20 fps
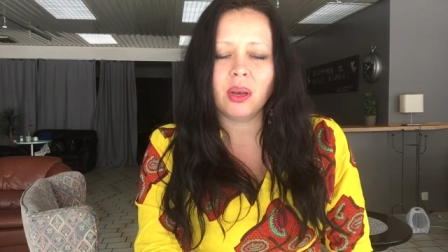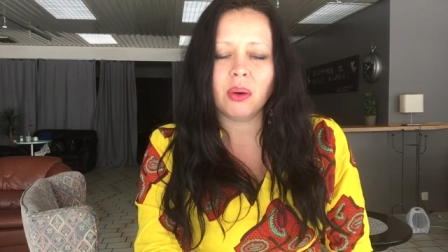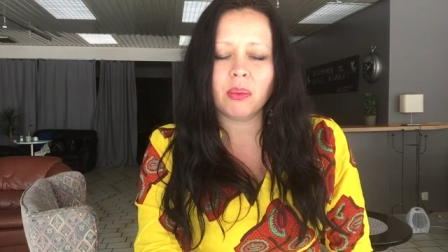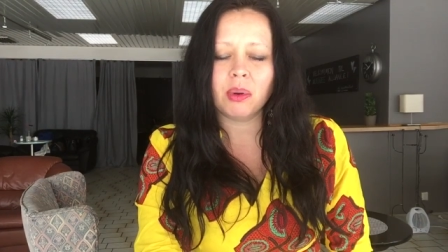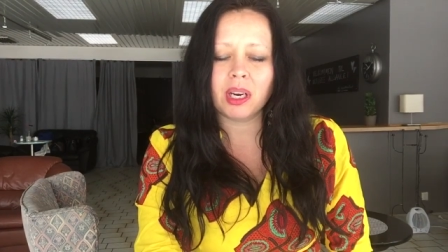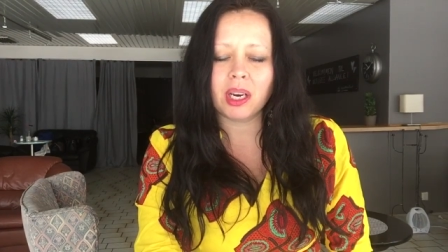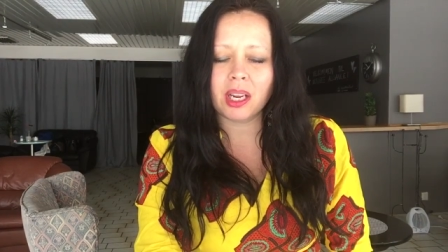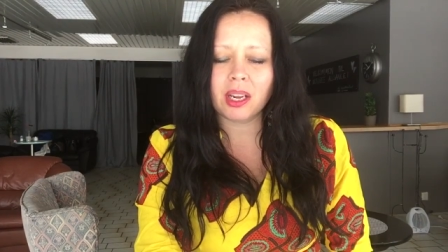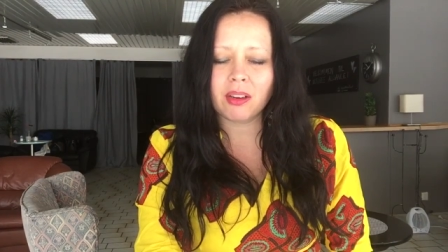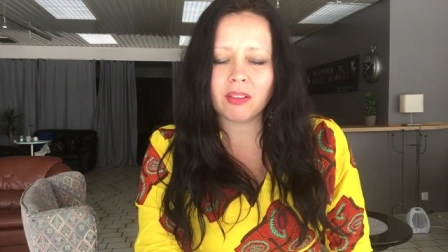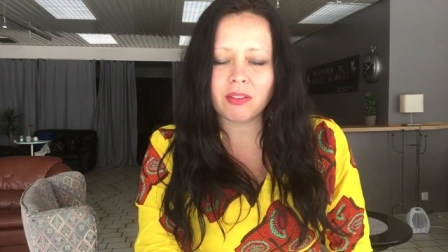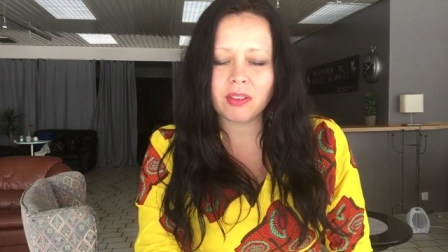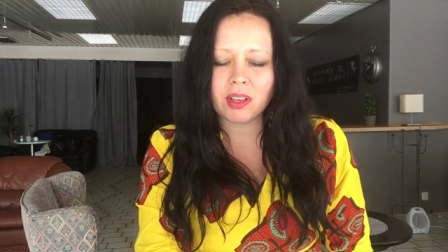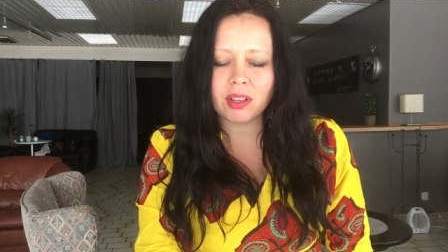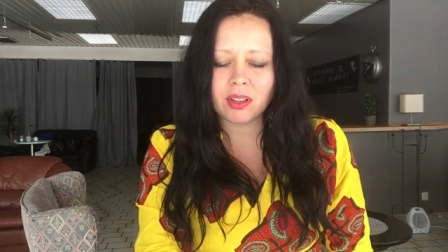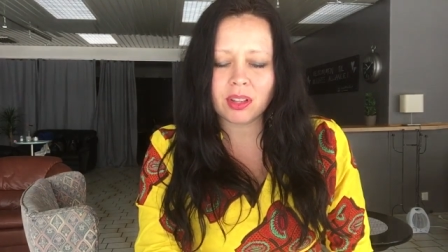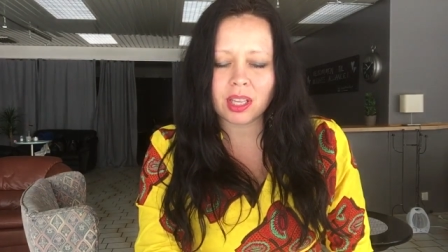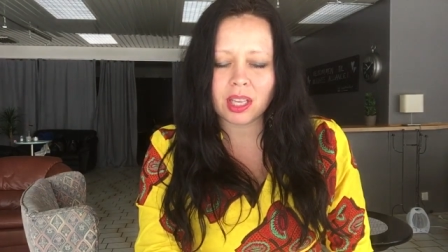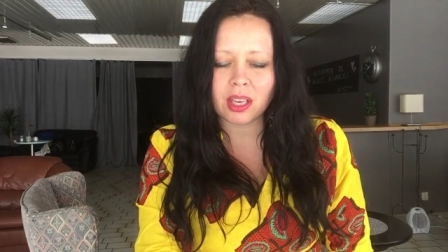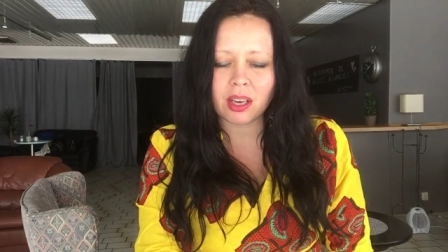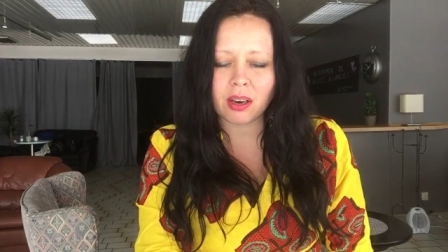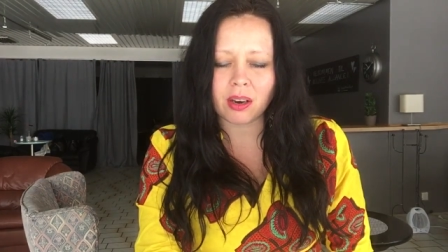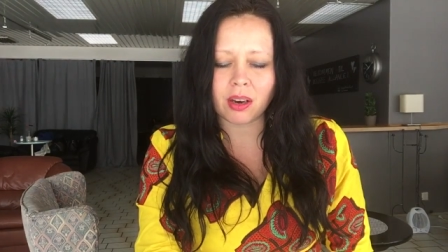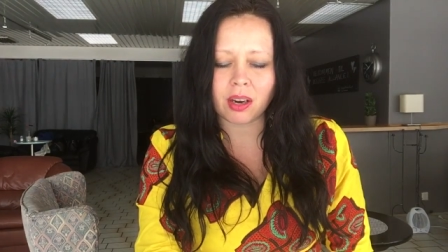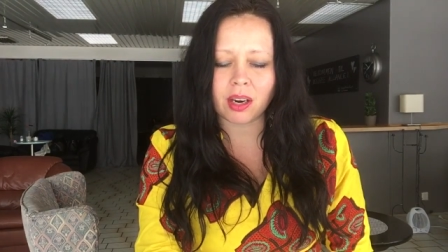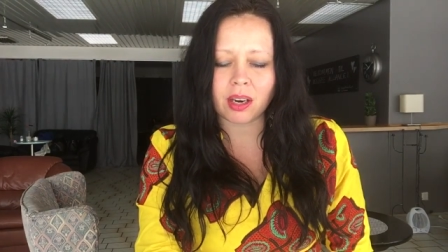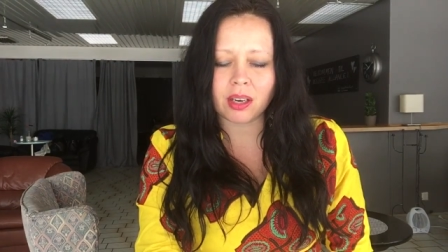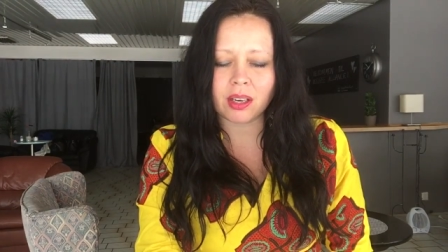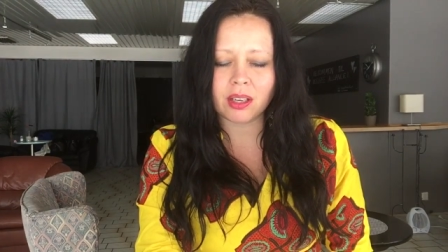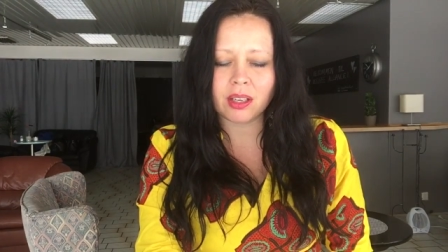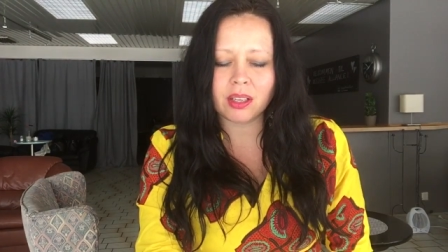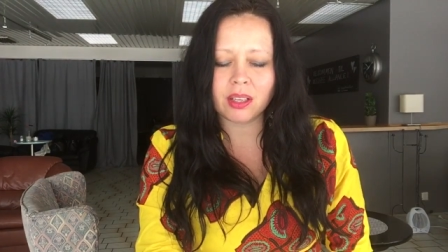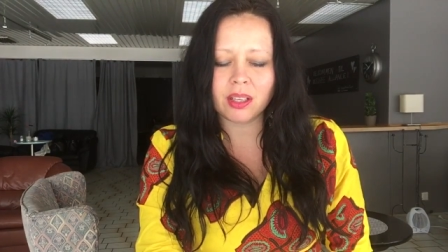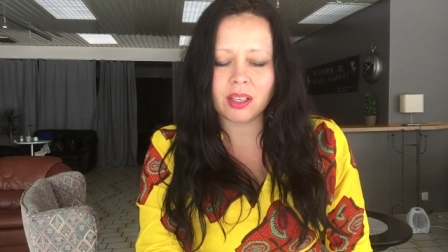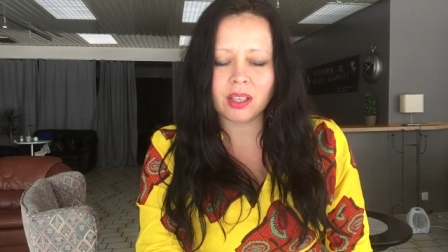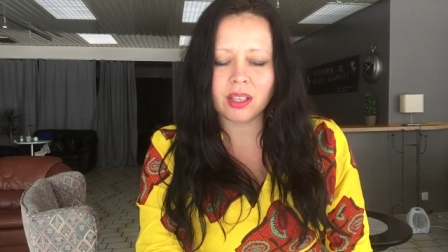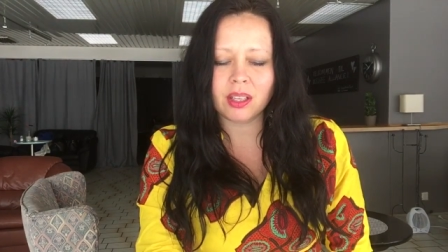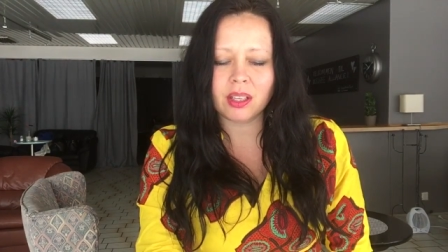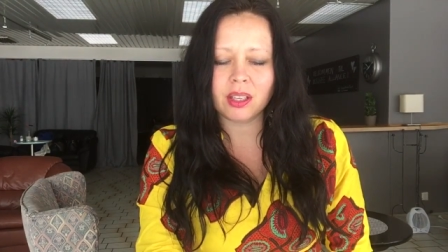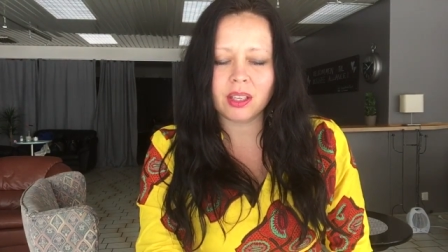Wherever they are,
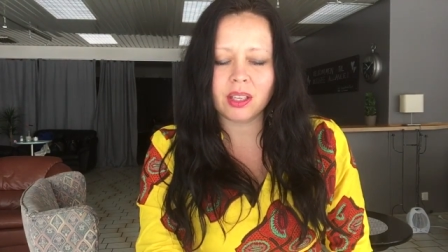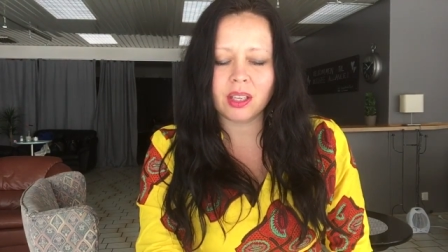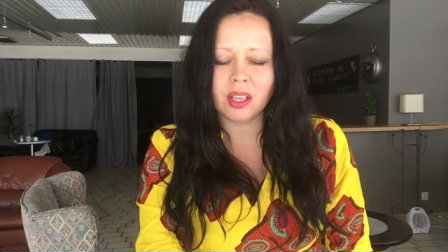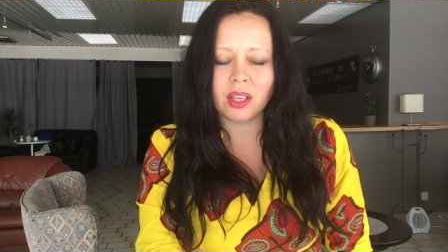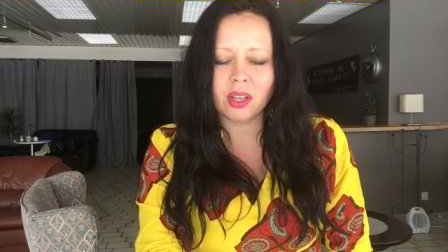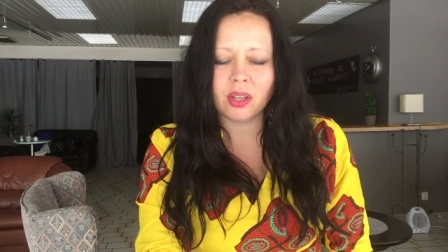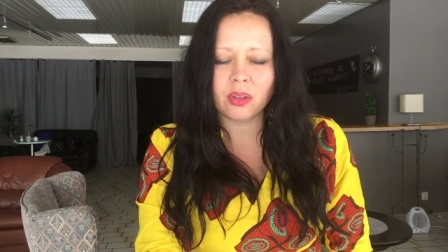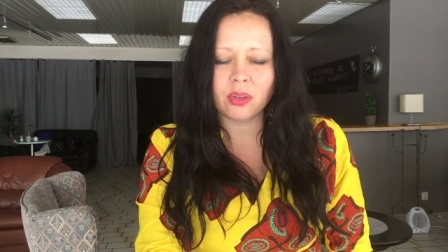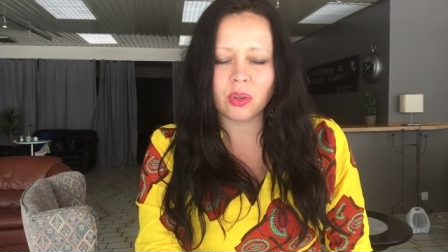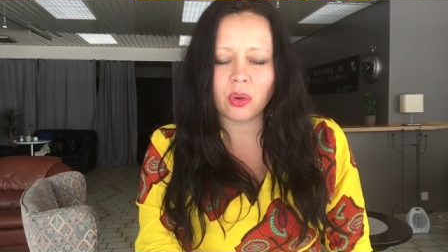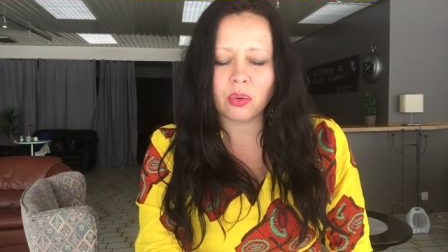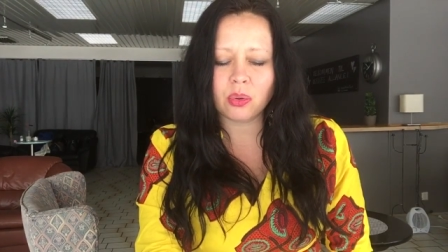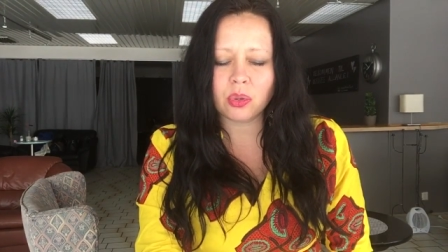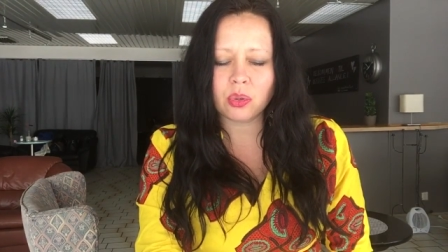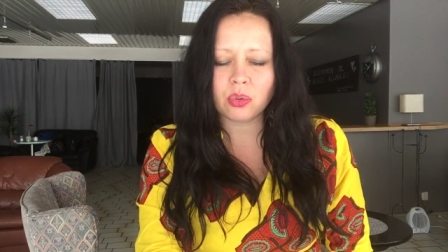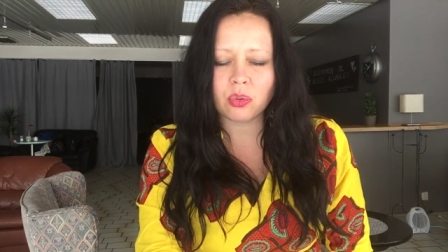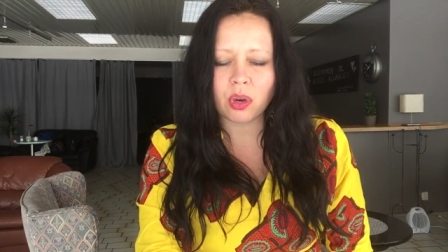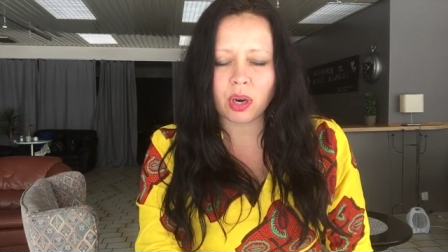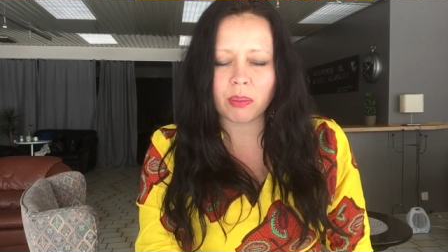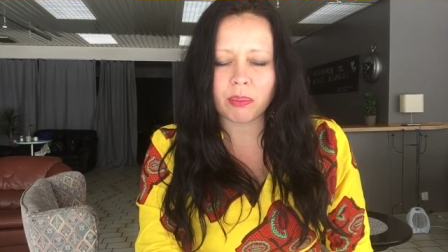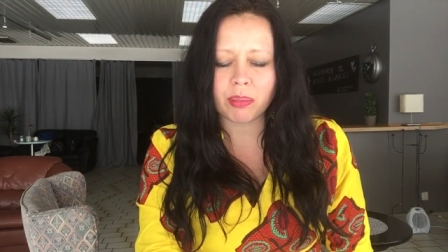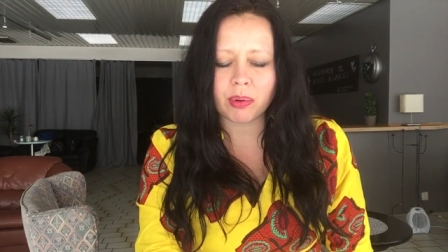those who are